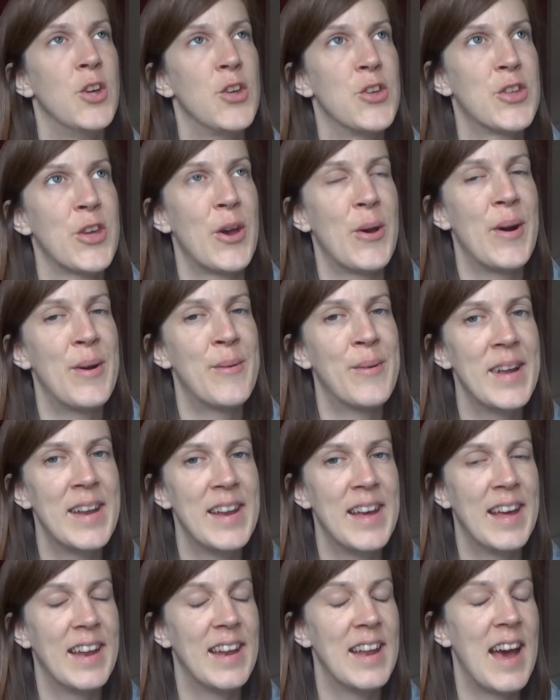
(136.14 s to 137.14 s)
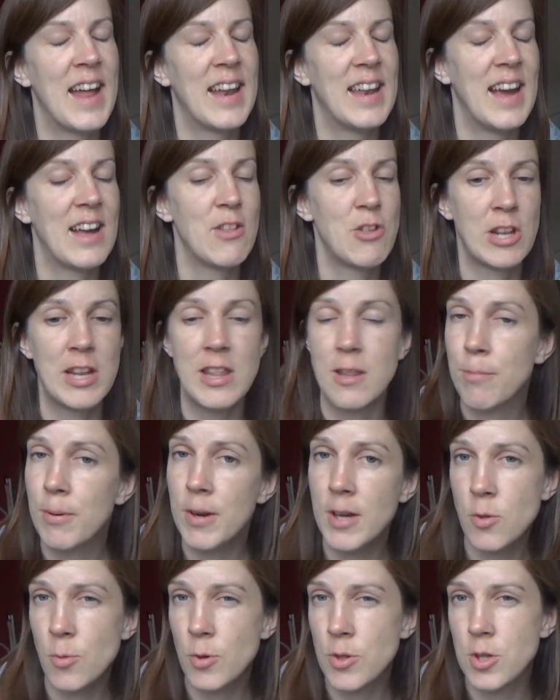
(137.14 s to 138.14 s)
So I went in, and actually the
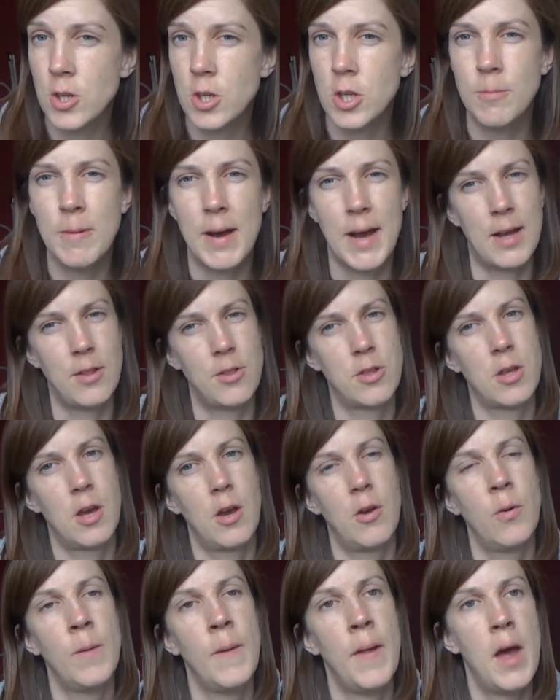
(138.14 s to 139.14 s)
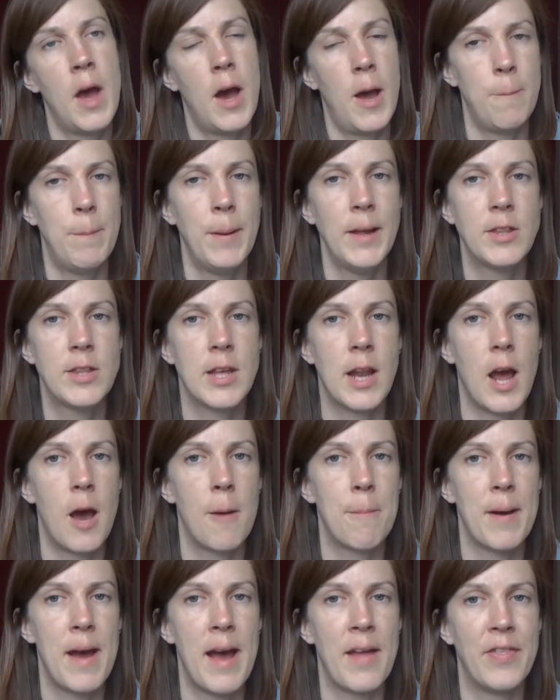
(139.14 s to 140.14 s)
price wasn't too bad, so I picked it
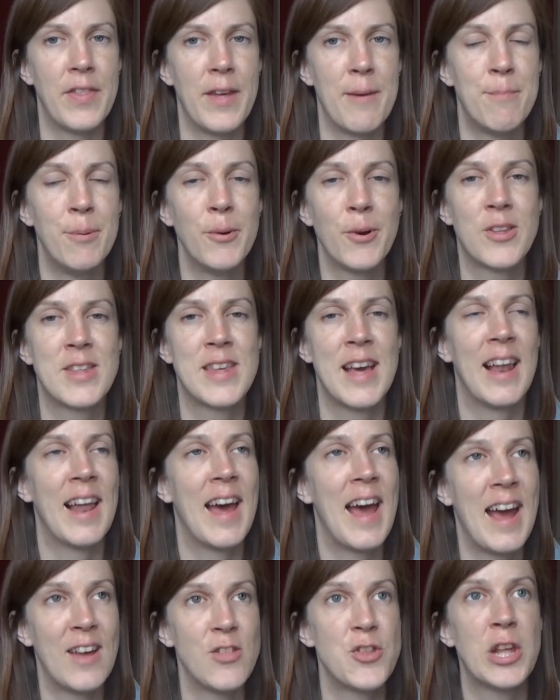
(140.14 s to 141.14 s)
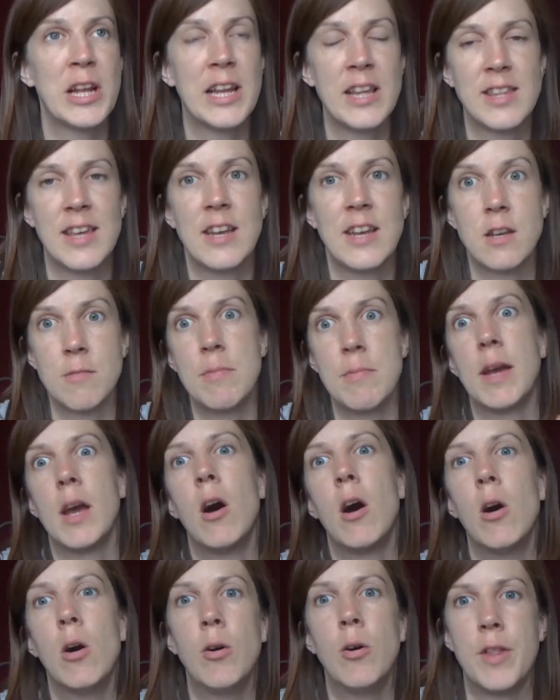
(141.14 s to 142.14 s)
up, and their bookseller actually said to me,
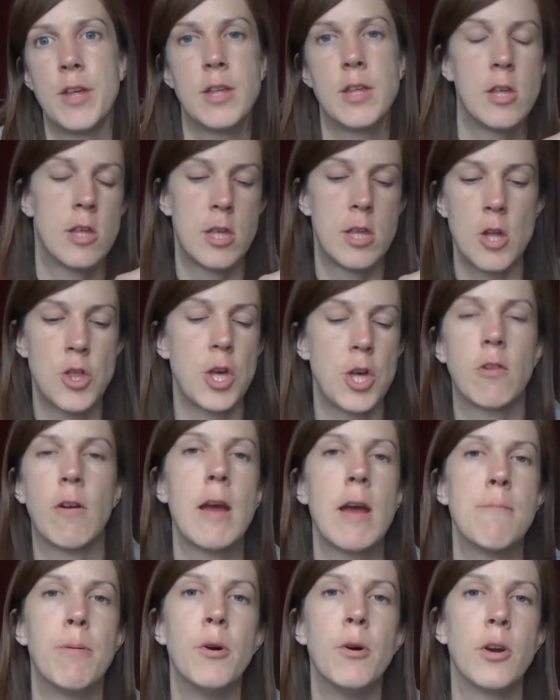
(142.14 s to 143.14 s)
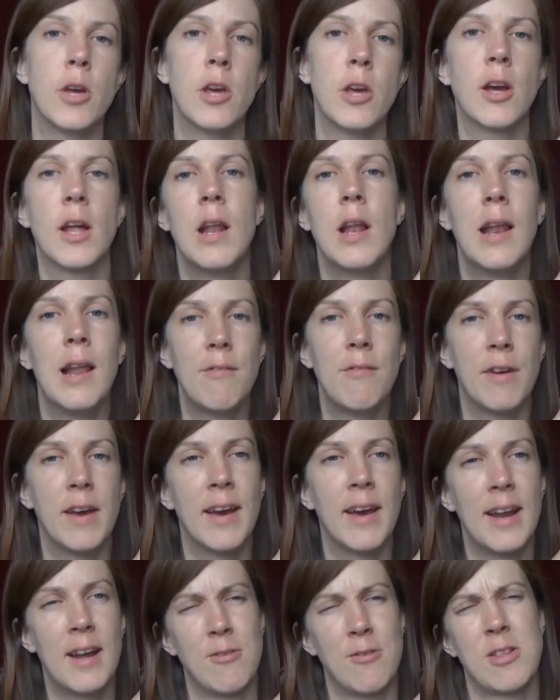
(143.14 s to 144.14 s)
oh, this is such a great book, you're gonna love
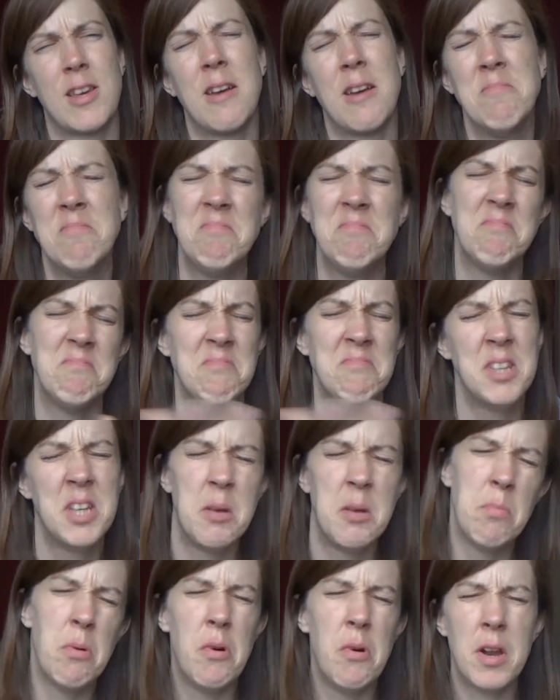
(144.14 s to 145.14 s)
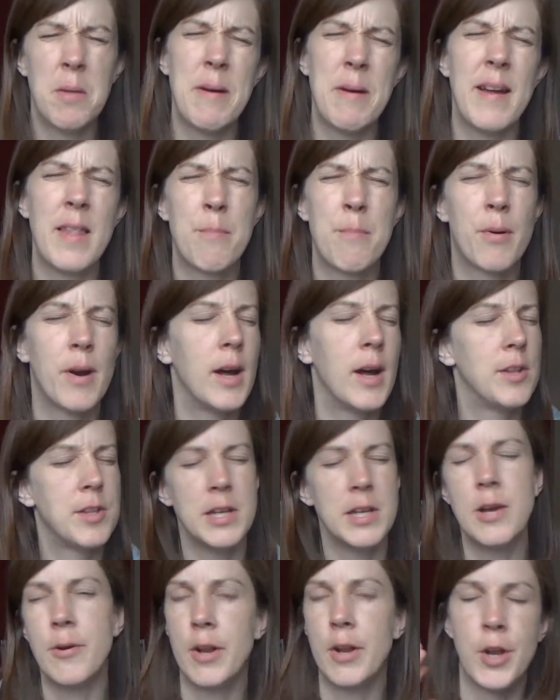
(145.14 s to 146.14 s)
it. And I was like, but what about the price?
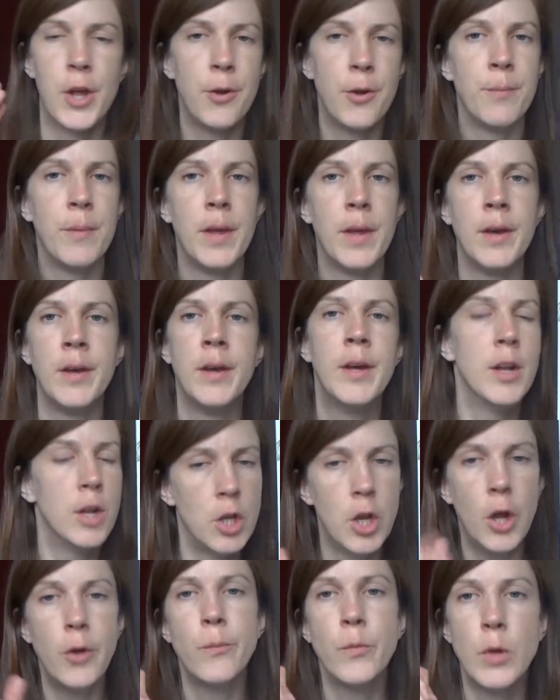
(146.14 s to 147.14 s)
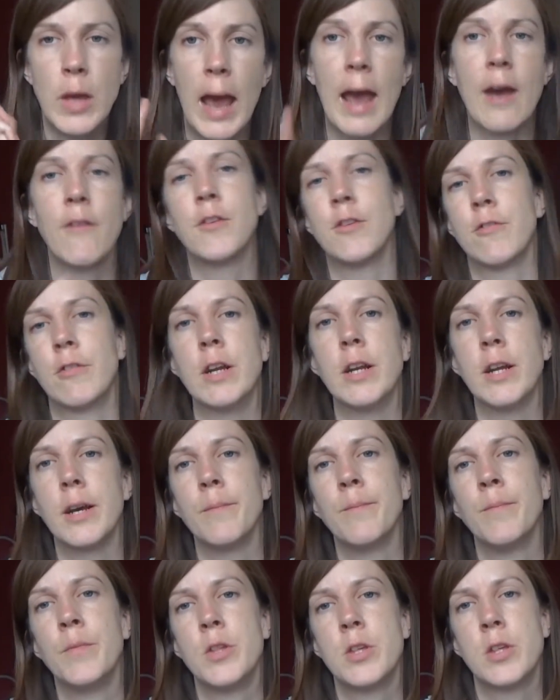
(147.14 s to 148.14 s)
And he went, nope, you have to read
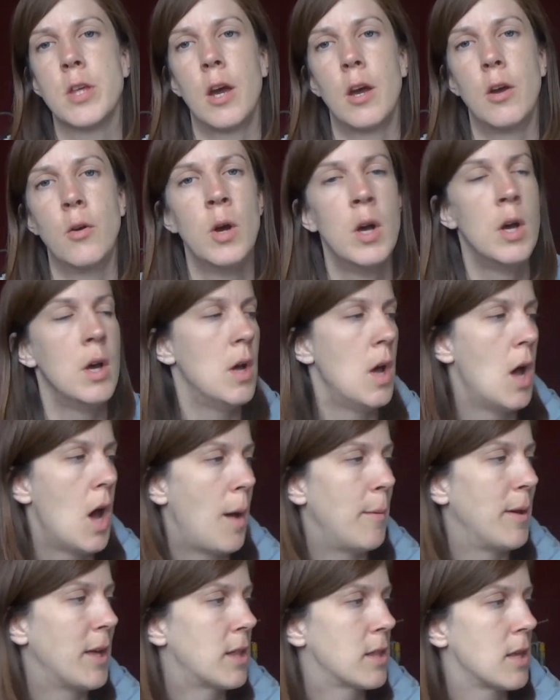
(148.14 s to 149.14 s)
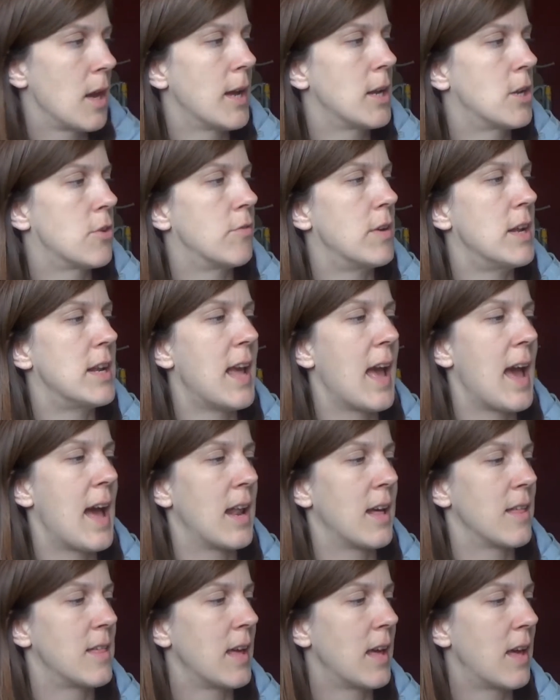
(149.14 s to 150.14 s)
it. So I'm excited to read it,
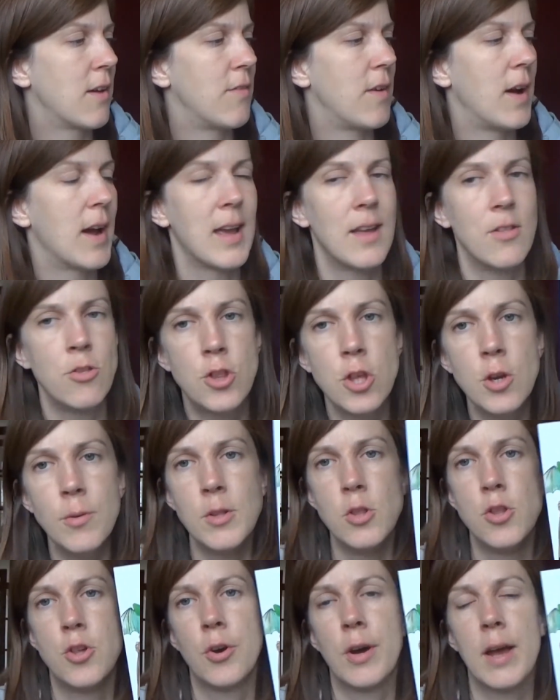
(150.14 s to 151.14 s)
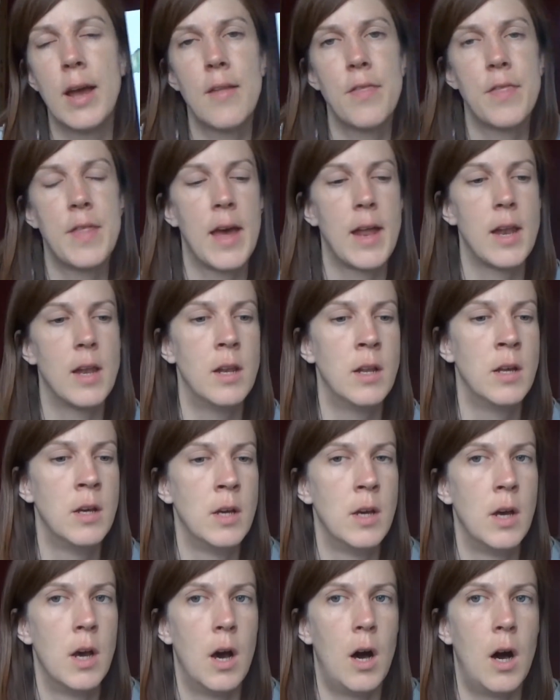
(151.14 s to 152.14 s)
and I think if I do enjoy it, then
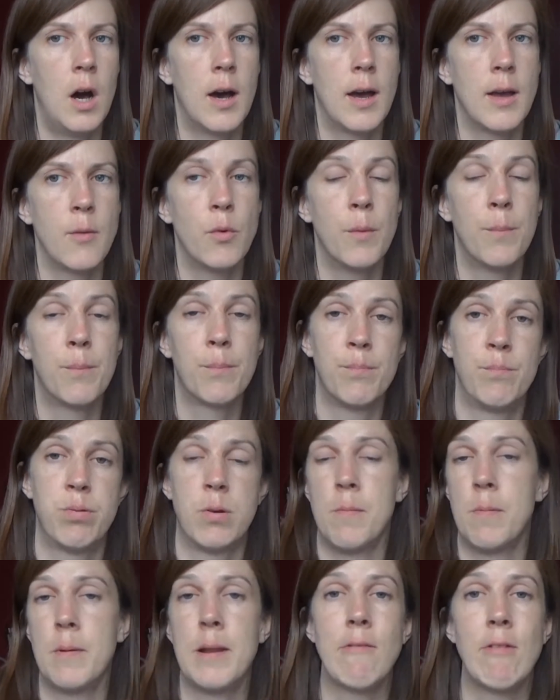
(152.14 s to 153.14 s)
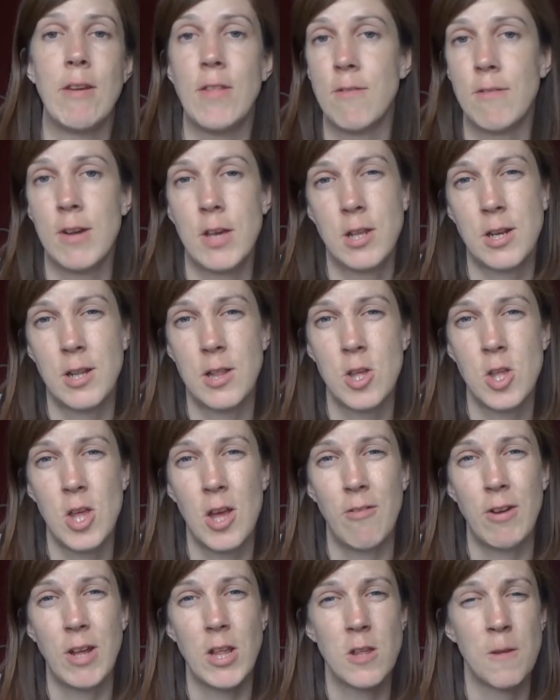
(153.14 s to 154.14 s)
I will probably read the rest of the
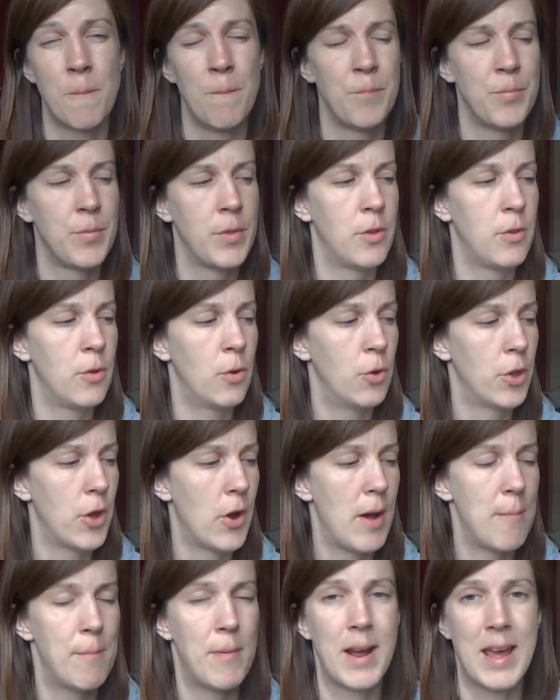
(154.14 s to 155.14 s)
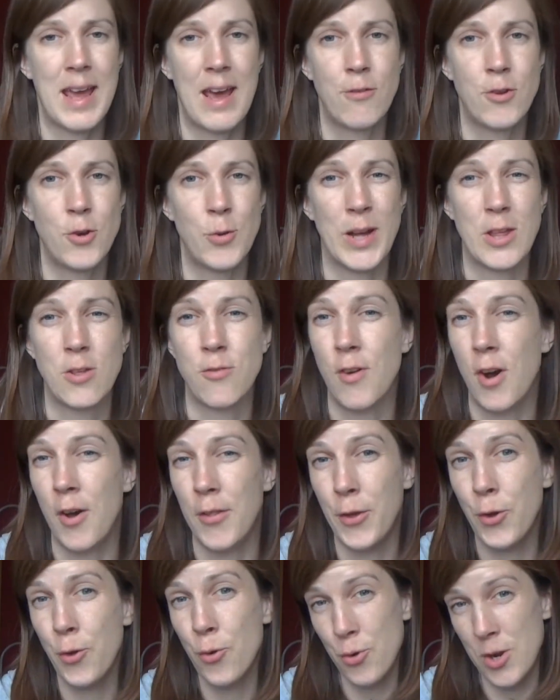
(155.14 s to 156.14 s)
series, although I might have to ask
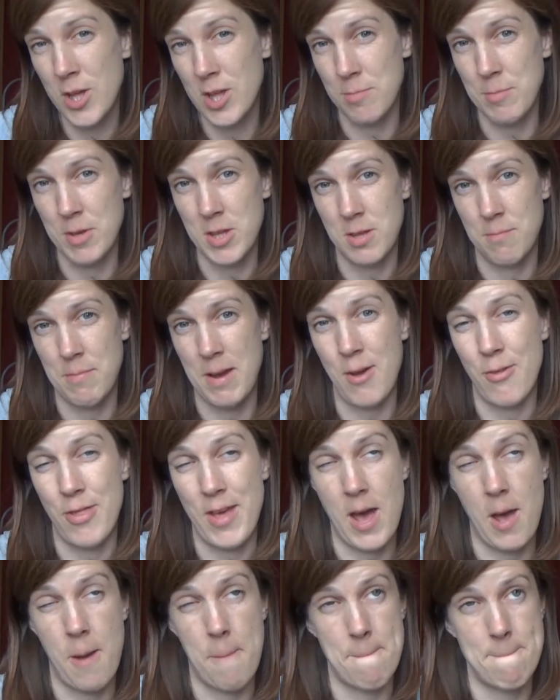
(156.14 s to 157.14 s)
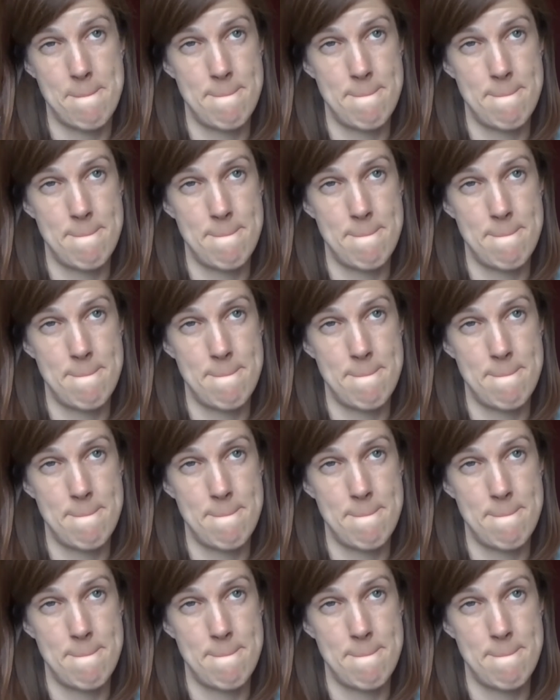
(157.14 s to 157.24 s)
Father Christmas about that.